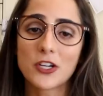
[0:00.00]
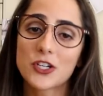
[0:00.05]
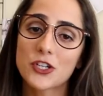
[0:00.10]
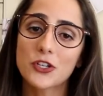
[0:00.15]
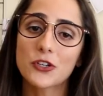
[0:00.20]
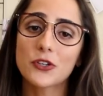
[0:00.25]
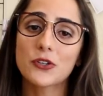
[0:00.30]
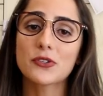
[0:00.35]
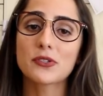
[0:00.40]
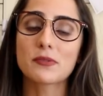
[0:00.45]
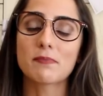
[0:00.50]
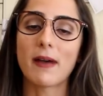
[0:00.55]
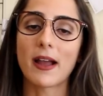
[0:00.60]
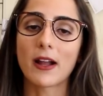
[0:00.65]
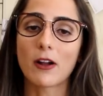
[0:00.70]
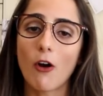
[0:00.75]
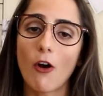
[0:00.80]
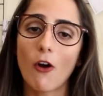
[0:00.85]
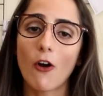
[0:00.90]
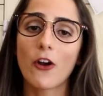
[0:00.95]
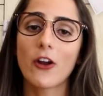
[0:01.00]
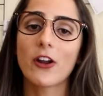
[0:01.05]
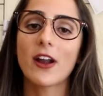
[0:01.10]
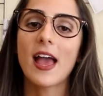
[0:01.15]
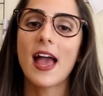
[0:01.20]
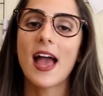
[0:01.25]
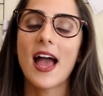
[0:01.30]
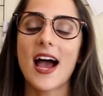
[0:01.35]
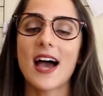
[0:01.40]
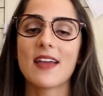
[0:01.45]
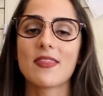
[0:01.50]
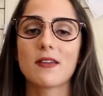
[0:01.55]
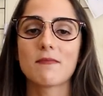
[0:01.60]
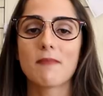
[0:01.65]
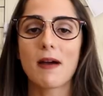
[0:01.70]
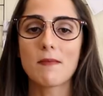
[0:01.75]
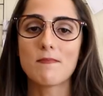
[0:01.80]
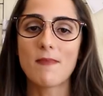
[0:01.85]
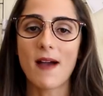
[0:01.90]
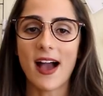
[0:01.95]
shoes, my coat, and then
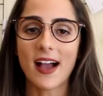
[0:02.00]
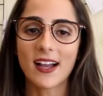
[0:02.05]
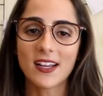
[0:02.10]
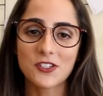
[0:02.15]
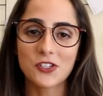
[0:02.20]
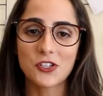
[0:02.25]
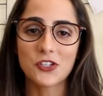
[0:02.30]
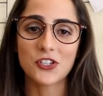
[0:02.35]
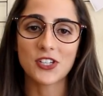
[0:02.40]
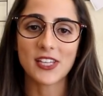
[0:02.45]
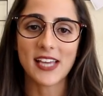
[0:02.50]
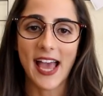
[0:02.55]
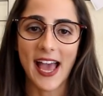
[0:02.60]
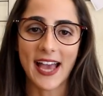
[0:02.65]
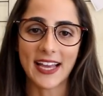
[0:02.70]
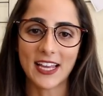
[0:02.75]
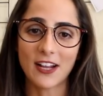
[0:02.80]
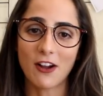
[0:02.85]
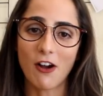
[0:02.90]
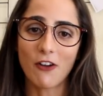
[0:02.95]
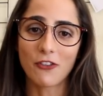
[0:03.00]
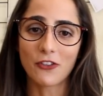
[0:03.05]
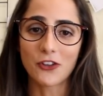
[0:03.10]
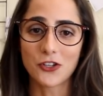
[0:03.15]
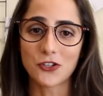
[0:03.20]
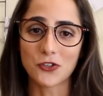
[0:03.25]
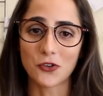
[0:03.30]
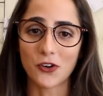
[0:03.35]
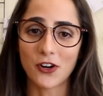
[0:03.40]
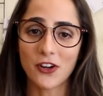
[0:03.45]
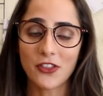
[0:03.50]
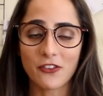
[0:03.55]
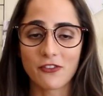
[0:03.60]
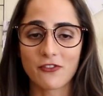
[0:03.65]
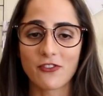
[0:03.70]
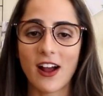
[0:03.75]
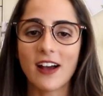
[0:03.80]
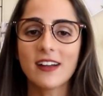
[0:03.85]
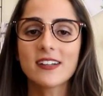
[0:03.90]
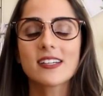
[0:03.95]
my bag is usually hanging on the door at the
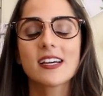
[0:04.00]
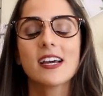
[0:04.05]
front.